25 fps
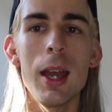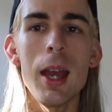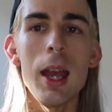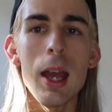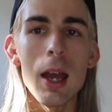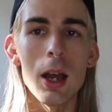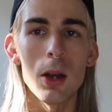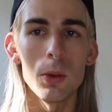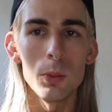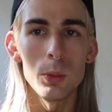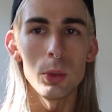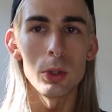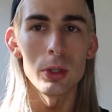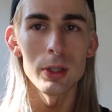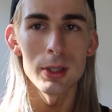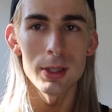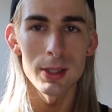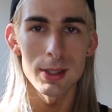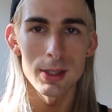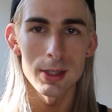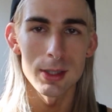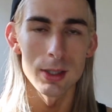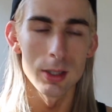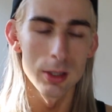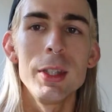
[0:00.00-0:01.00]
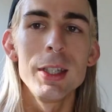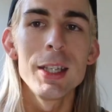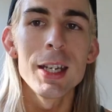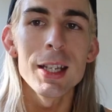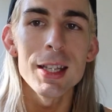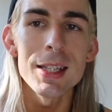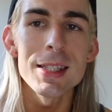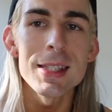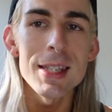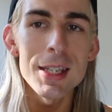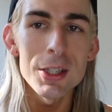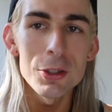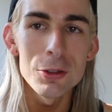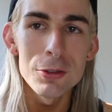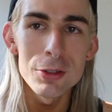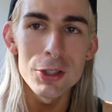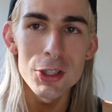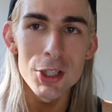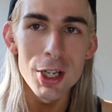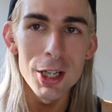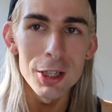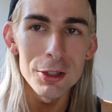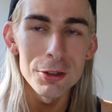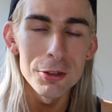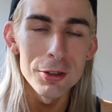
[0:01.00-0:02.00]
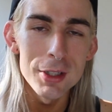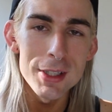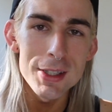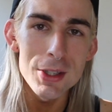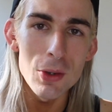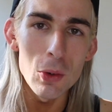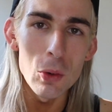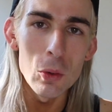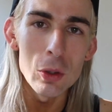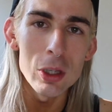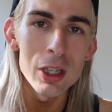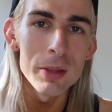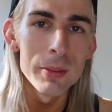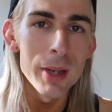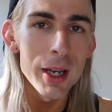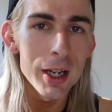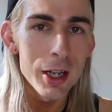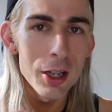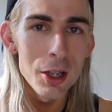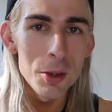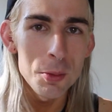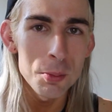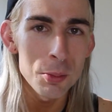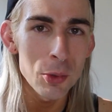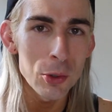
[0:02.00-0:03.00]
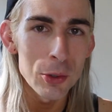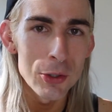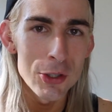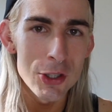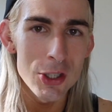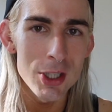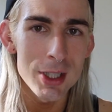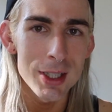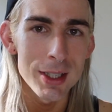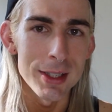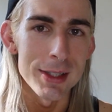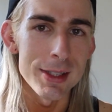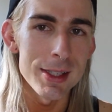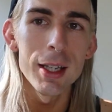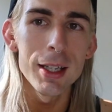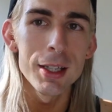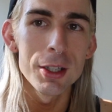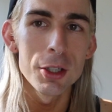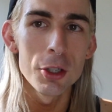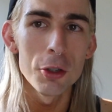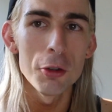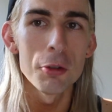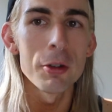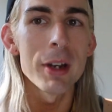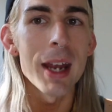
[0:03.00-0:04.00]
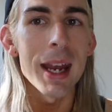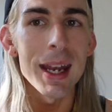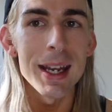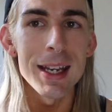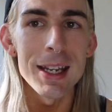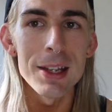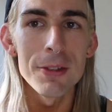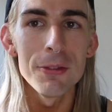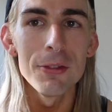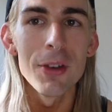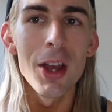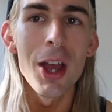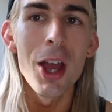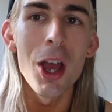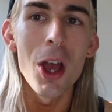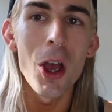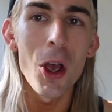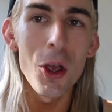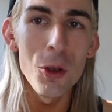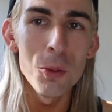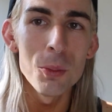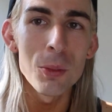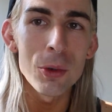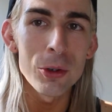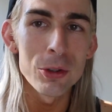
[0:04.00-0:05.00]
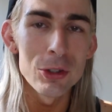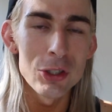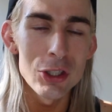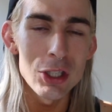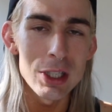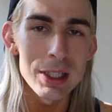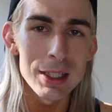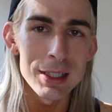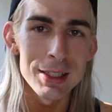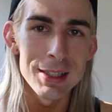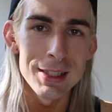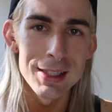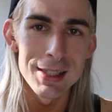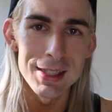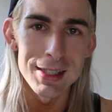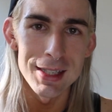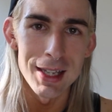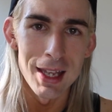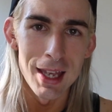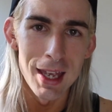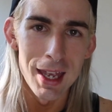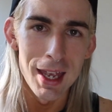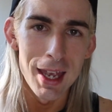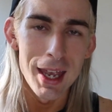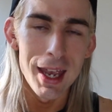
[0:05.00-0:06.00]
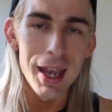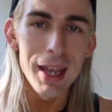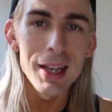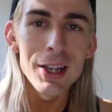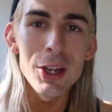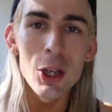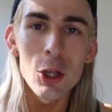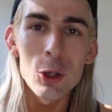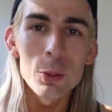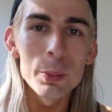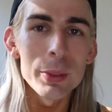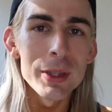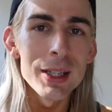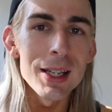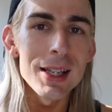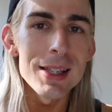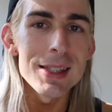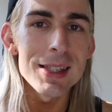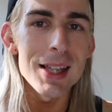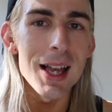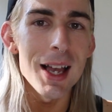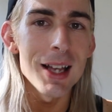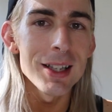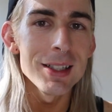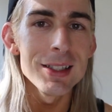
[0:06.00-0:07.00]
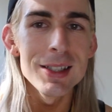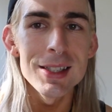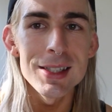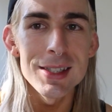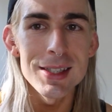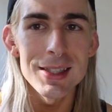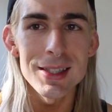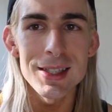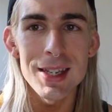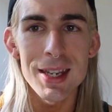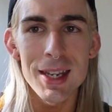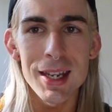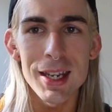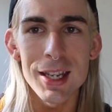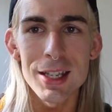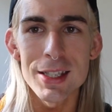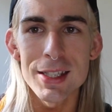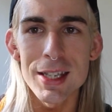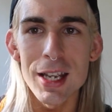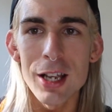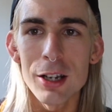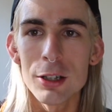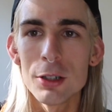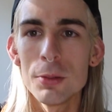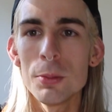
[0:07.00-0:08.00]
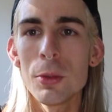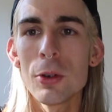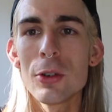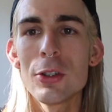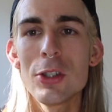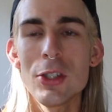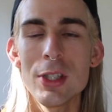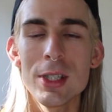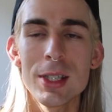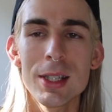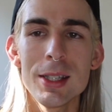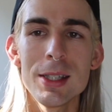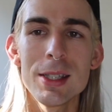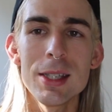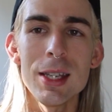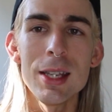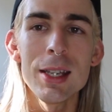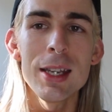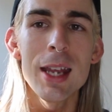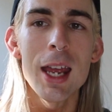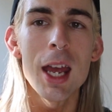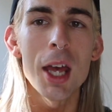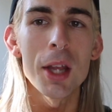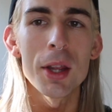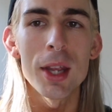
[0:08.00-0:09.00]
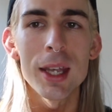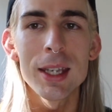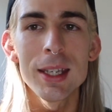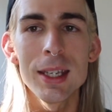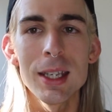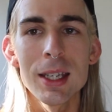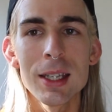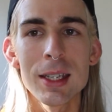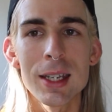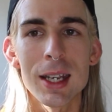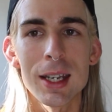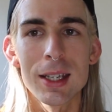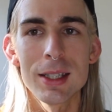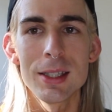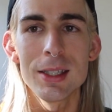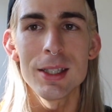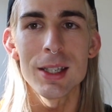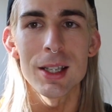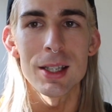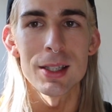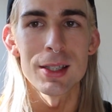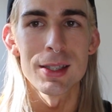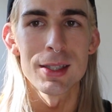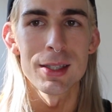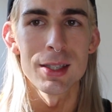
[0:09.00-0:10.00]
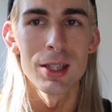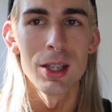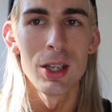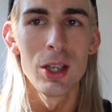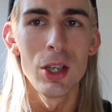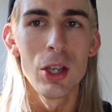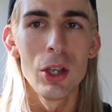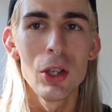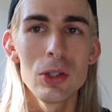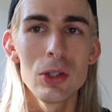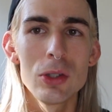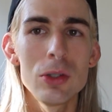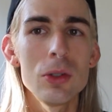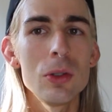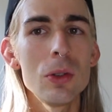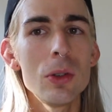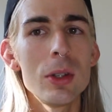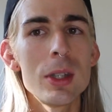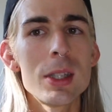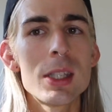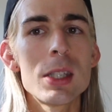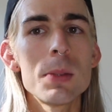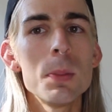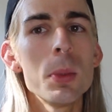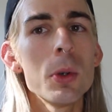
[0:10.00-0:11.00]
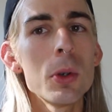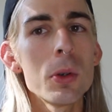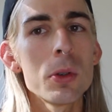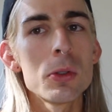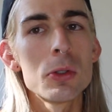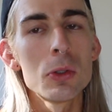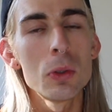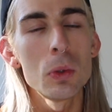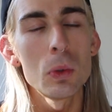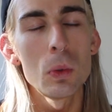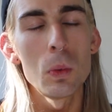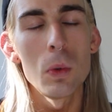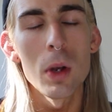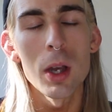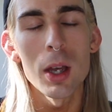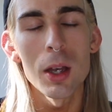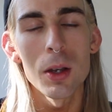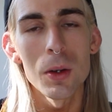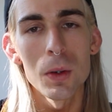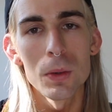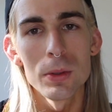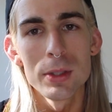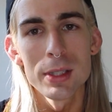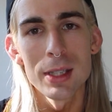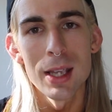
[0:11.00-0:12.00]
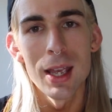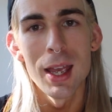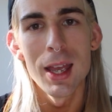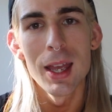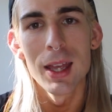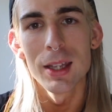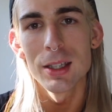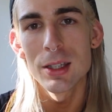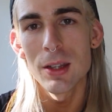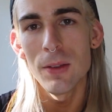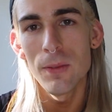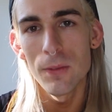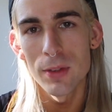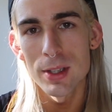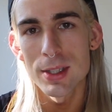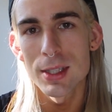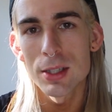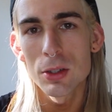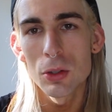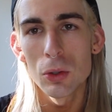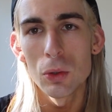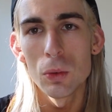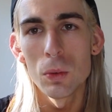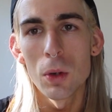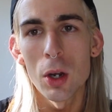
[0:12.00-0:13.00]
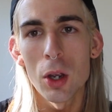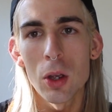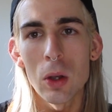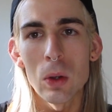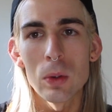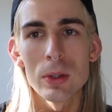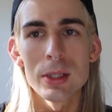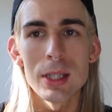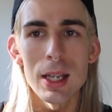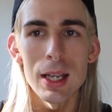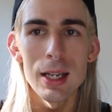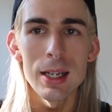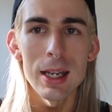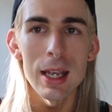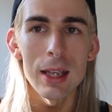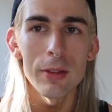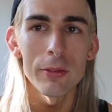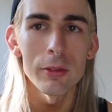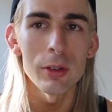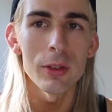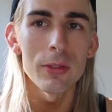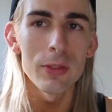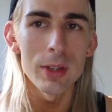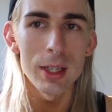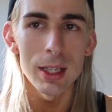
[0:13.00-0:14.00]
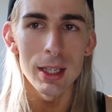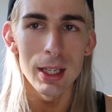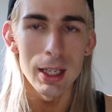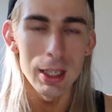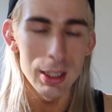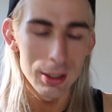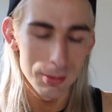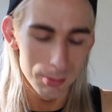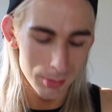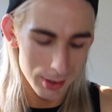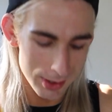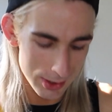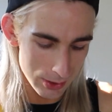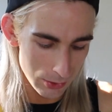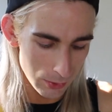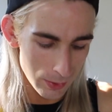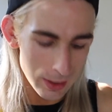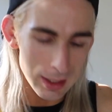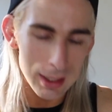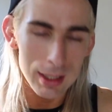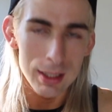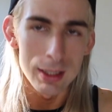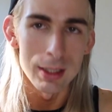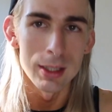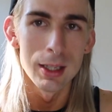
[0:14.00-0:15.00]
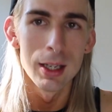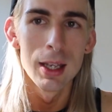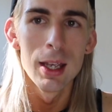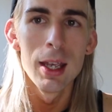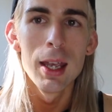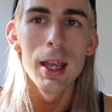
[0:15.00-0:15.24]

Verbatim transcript: outwards. Now the sacral chakra is all about emotions and creative emotions and helping us understand our emotions and how they connect us to the spiritual world, the physical world and everything in between.